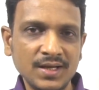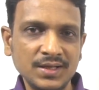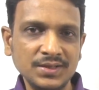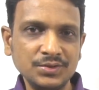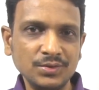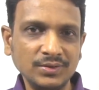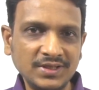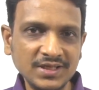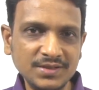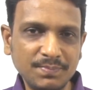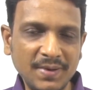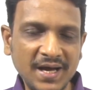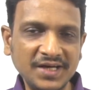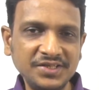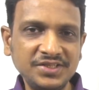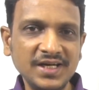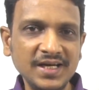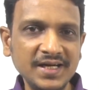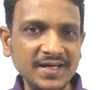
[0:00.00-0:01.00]
So this
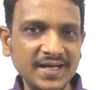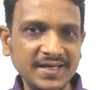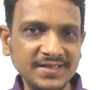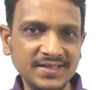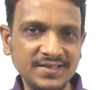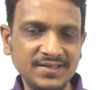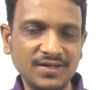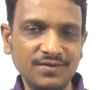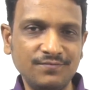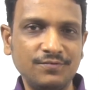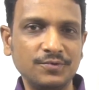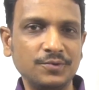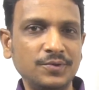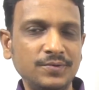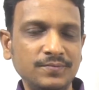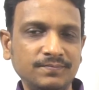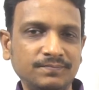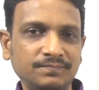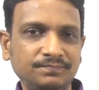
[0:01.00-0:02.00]
partially digested
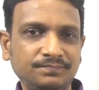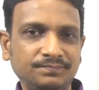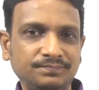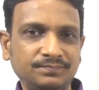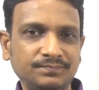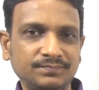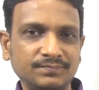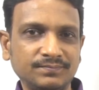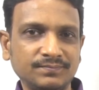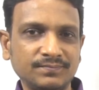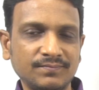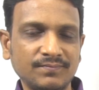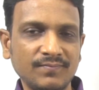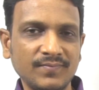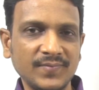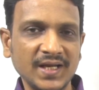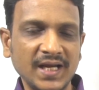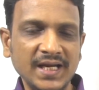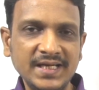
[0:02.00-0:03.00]
food,
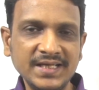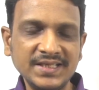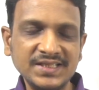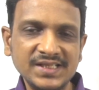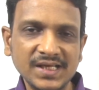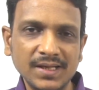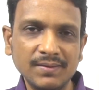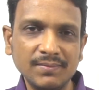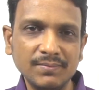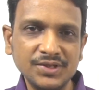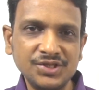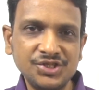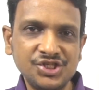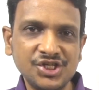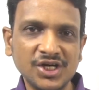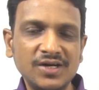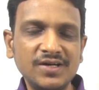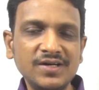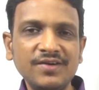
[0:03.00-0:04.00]
it is
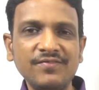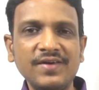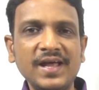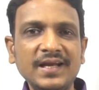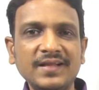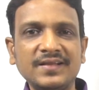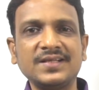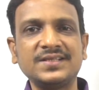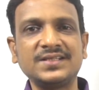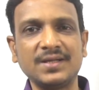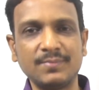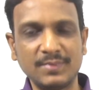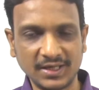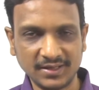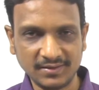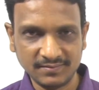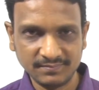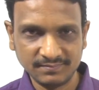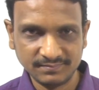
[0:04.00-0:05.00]
churned well in the stomach
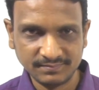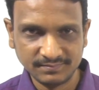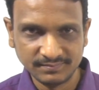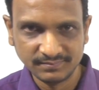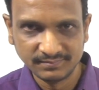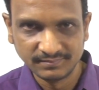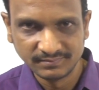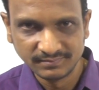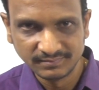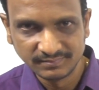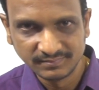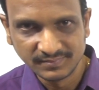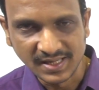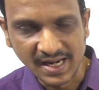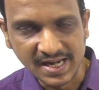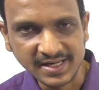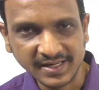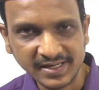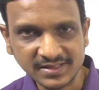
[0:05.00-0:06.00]

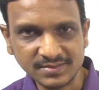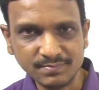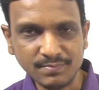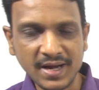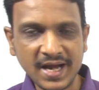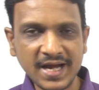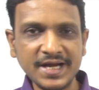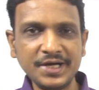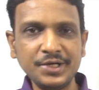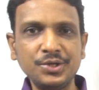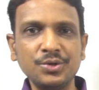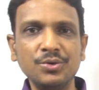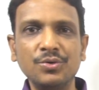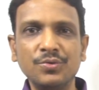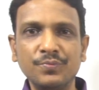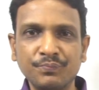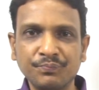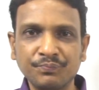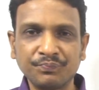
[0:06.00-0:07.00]
and it is made
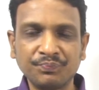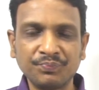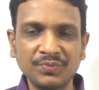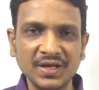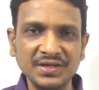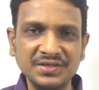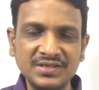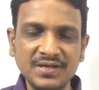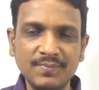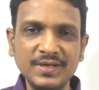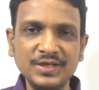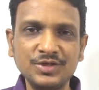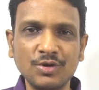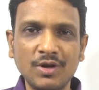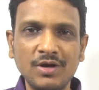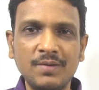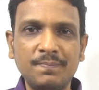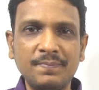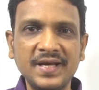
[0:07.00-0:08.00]
into a
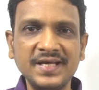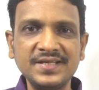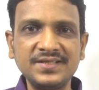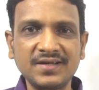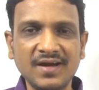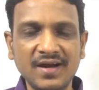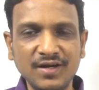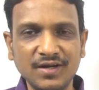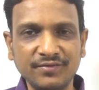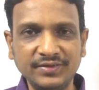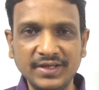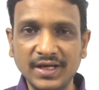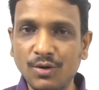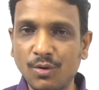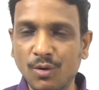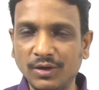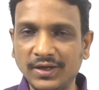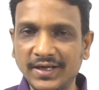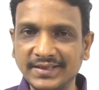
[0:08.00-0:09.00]
semi-solid paste kind of thing
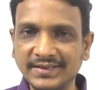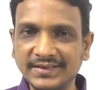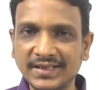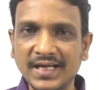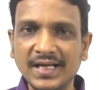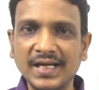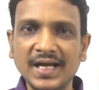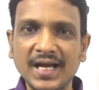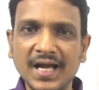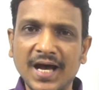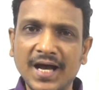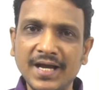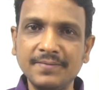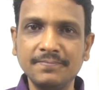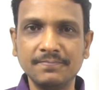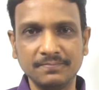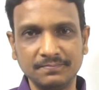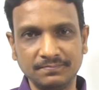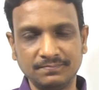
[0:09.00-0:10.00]
called as
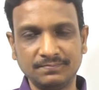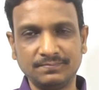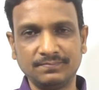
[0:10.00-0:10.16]
chyme.